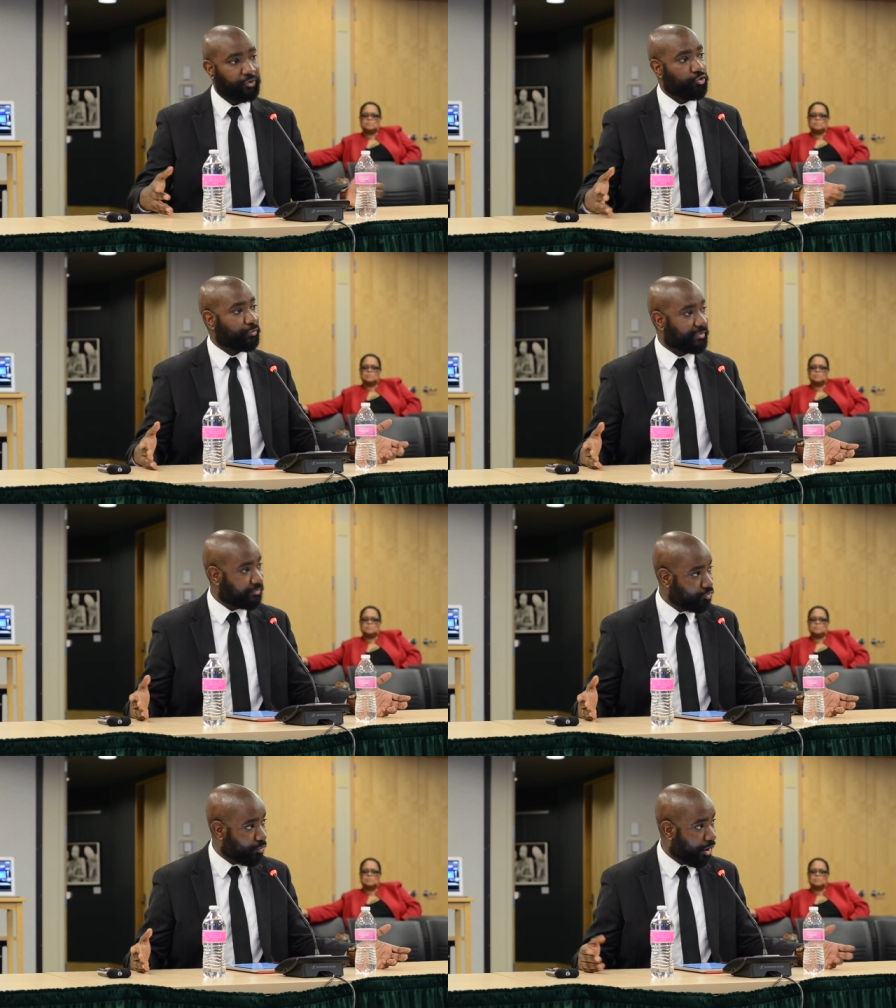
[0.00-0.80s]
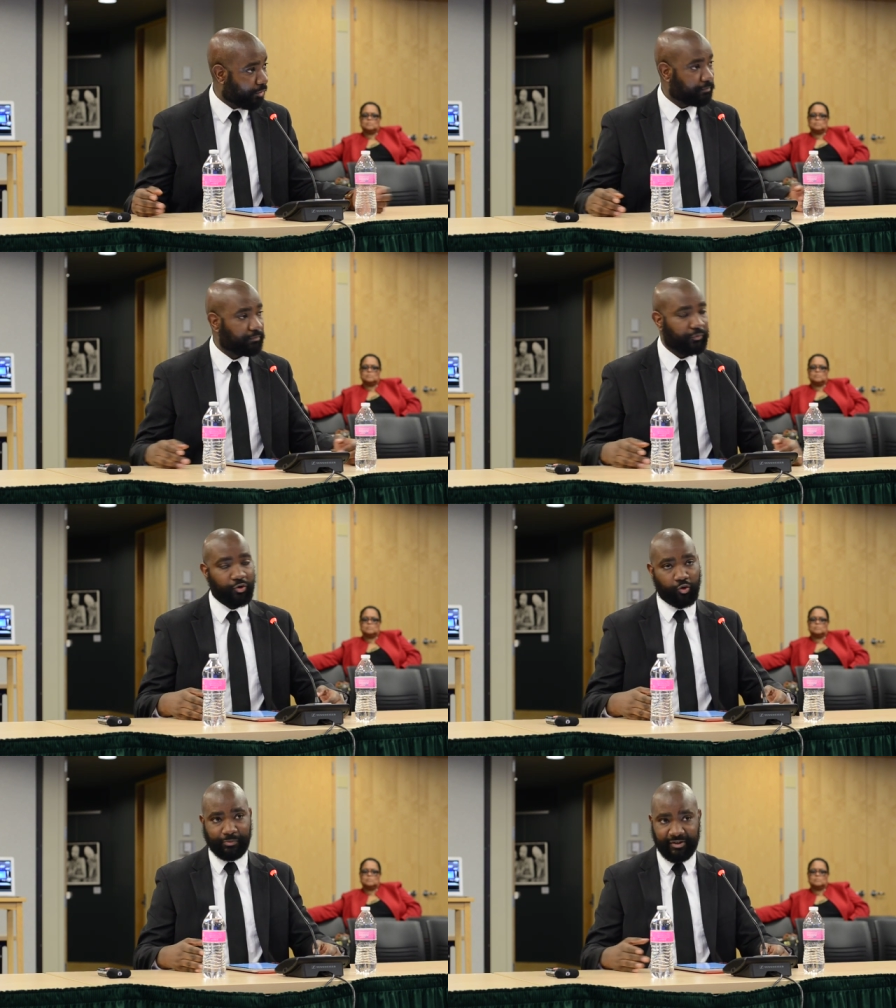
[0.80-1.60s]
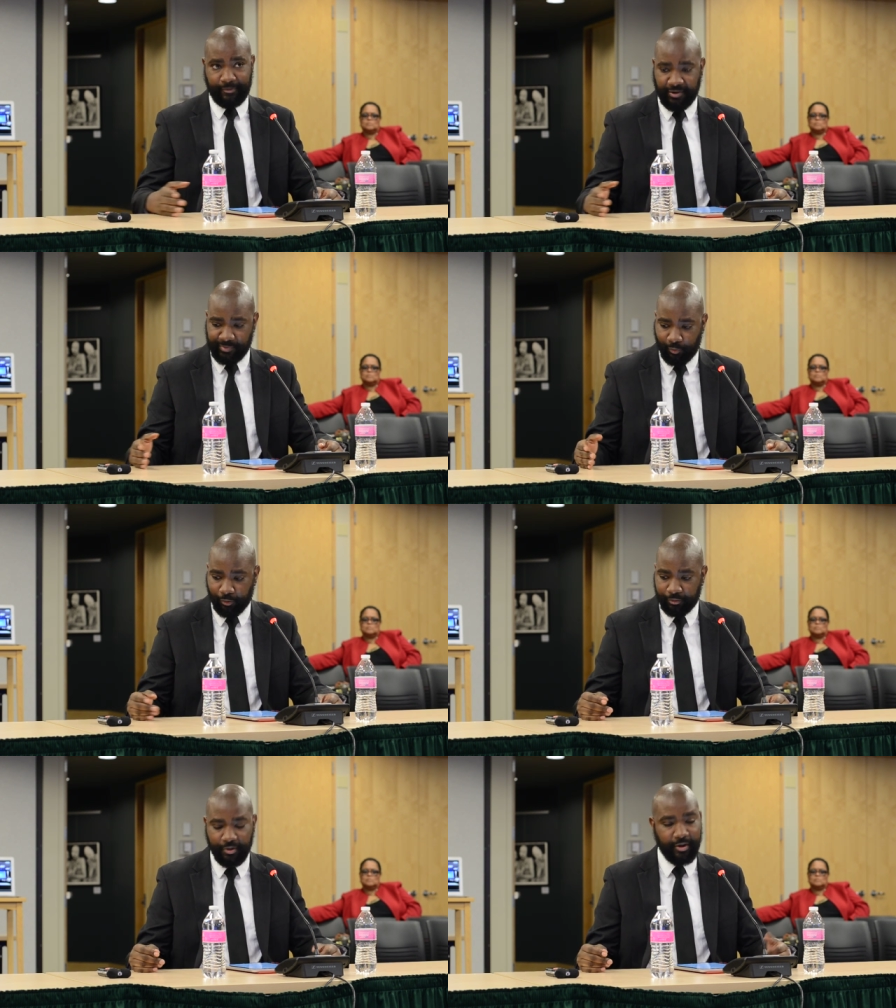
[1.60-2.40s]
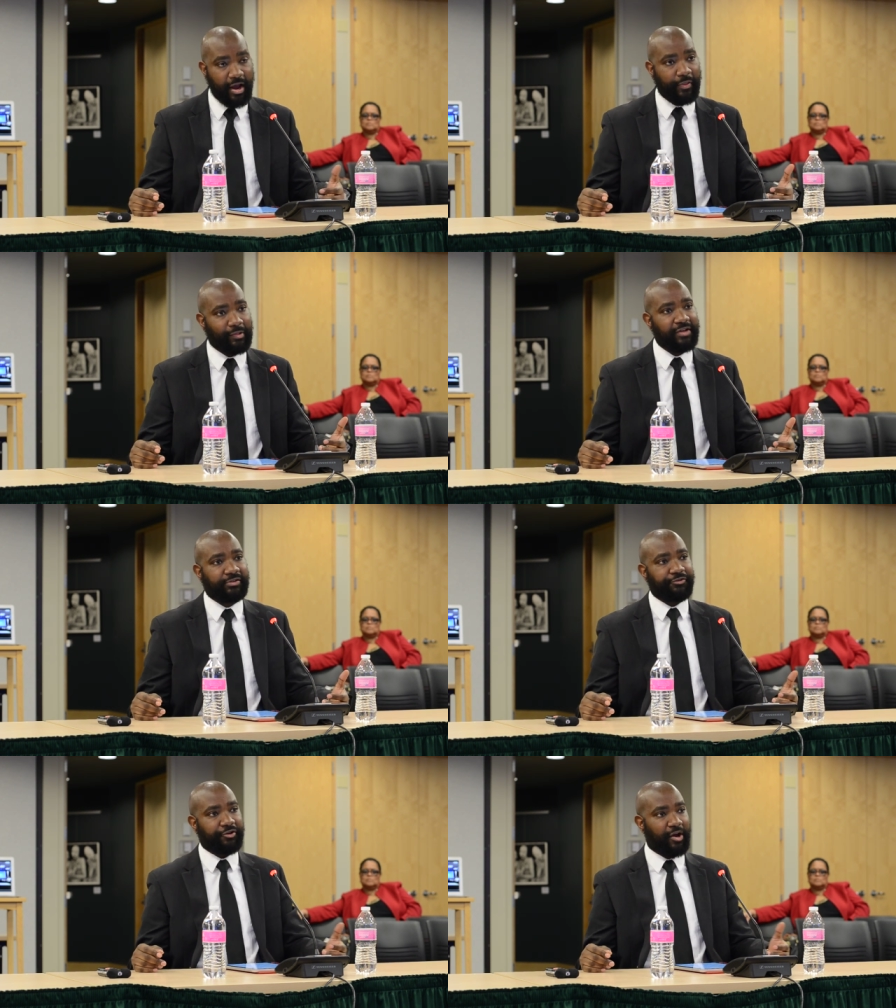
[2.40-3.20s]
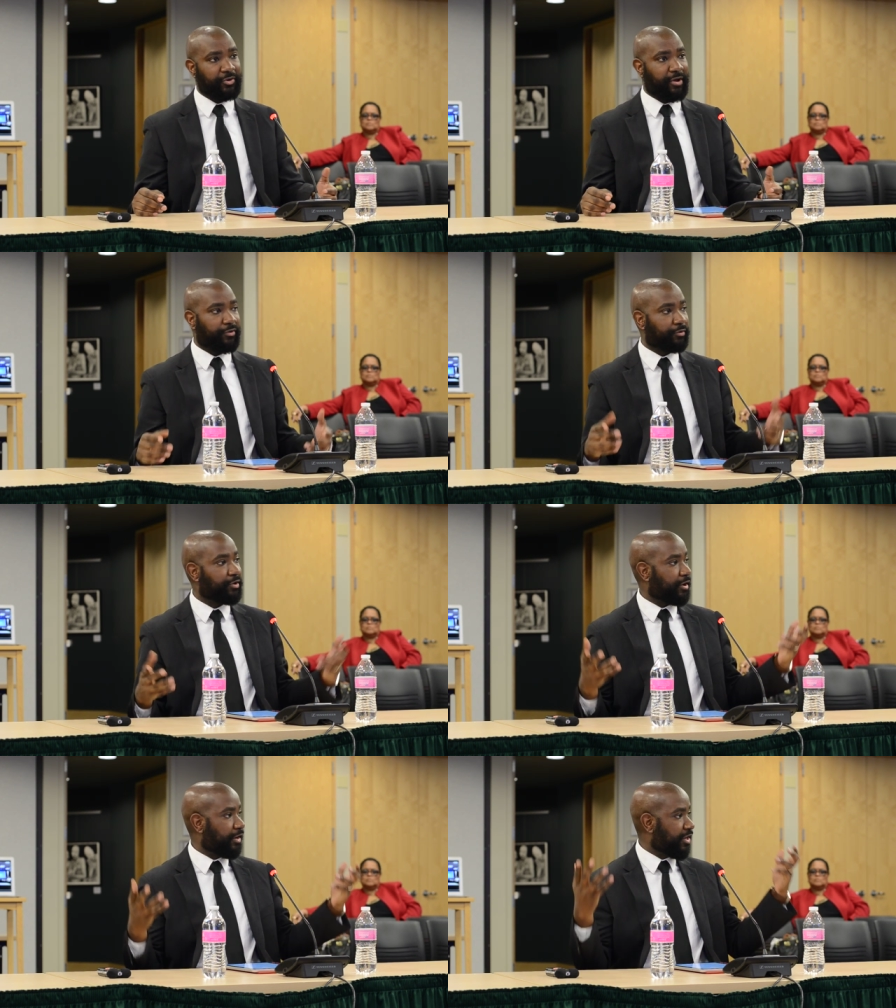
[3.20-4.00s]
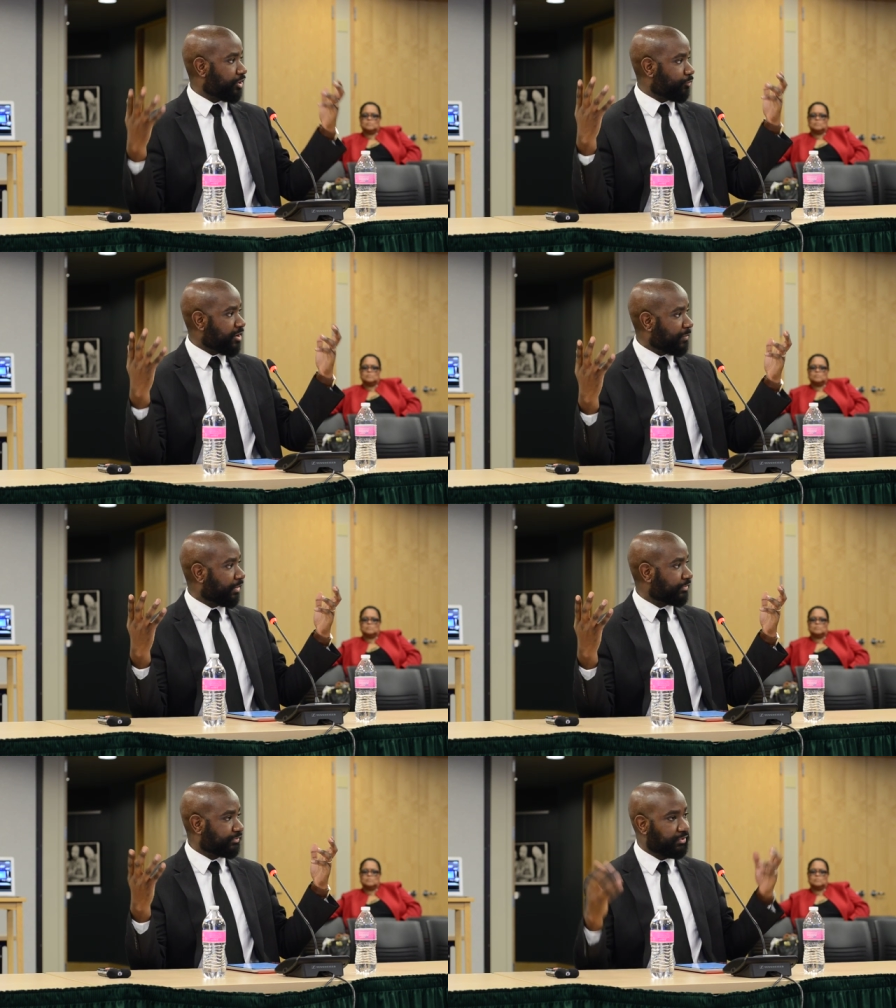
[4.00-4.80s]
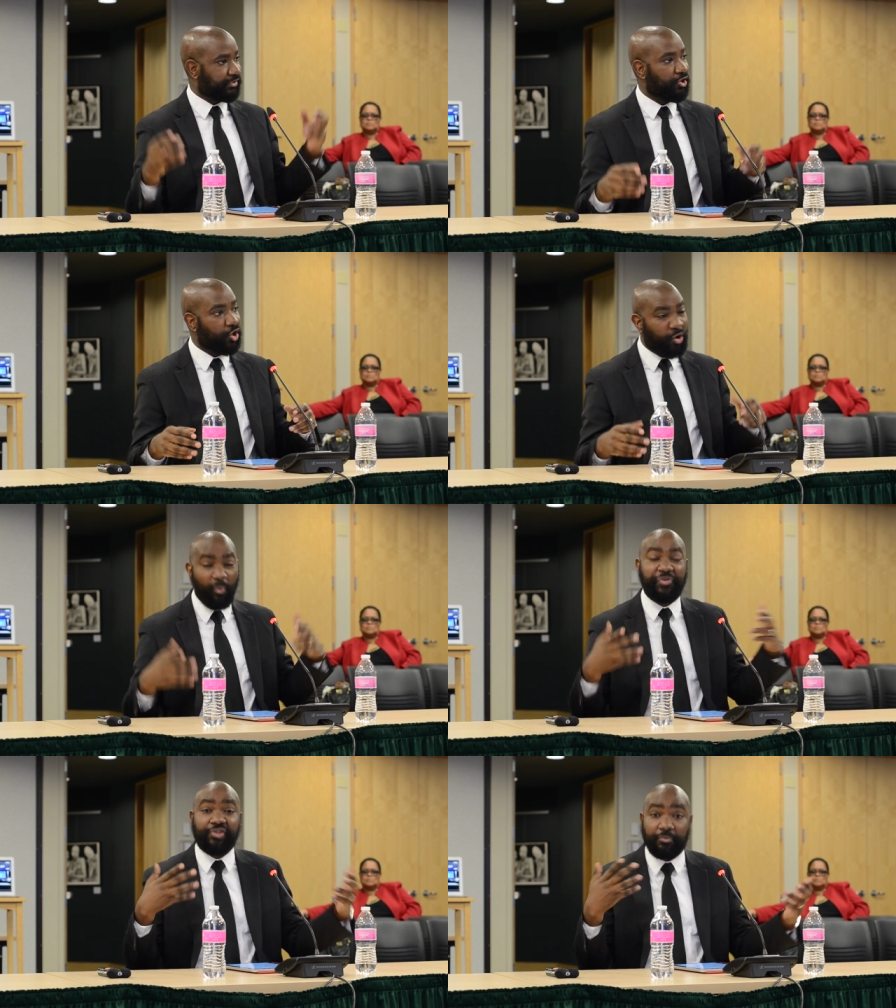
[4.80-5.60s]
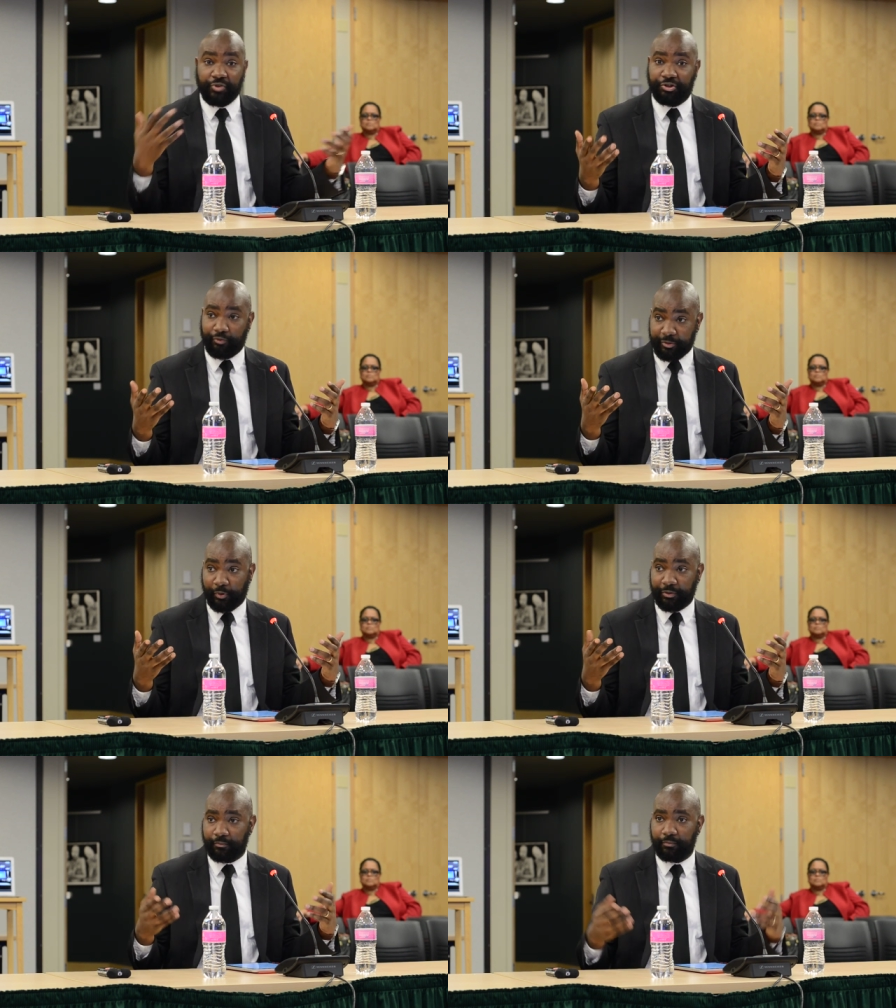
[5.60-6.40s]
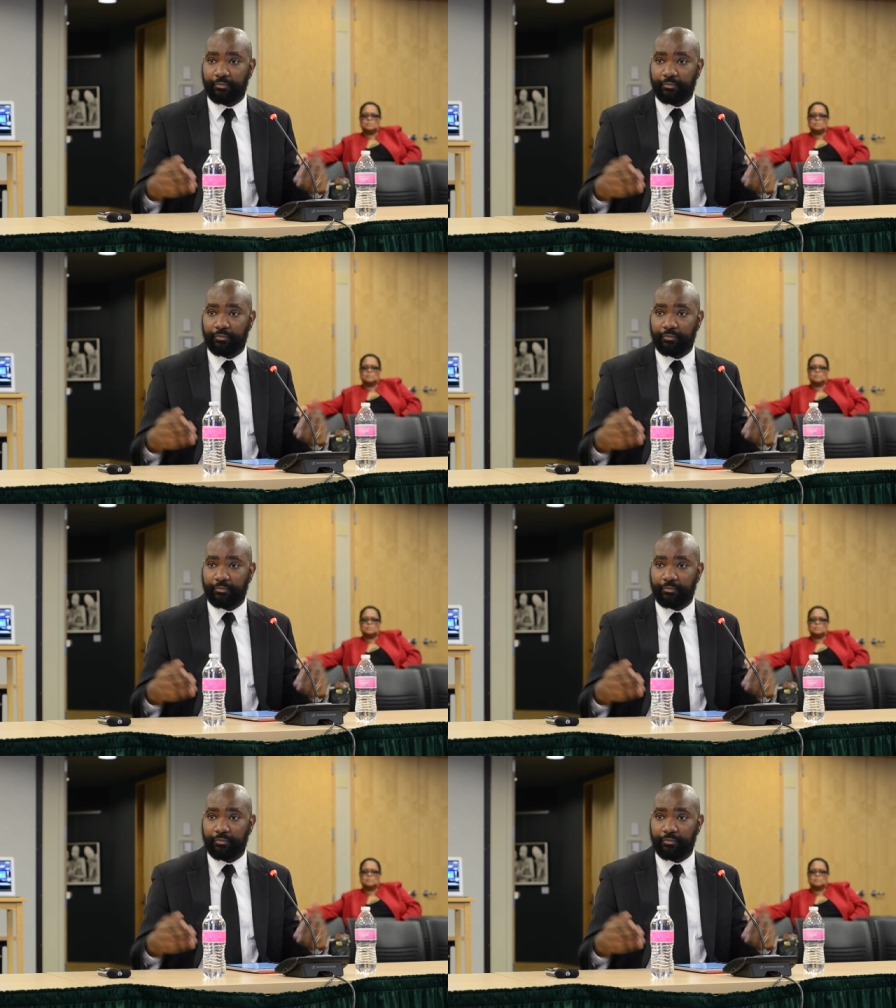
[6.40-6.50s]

groups like you all, groups like the PESI Board, and the legislature come together and they create policies with some teacher input,